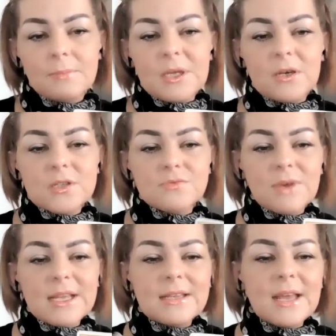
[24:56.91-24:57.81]
Because
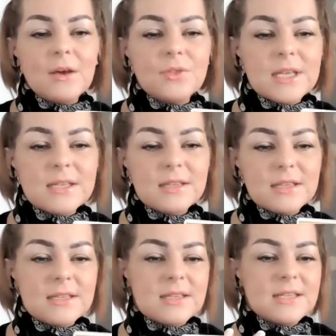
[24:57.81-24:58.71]
right now
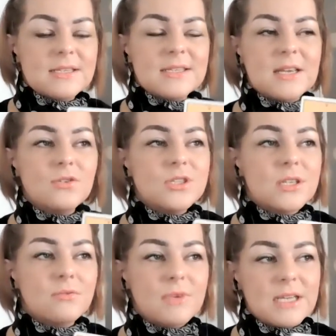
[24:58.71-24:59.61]
they stay under
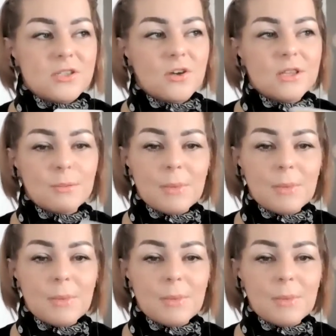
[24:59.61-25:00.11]
the radar and the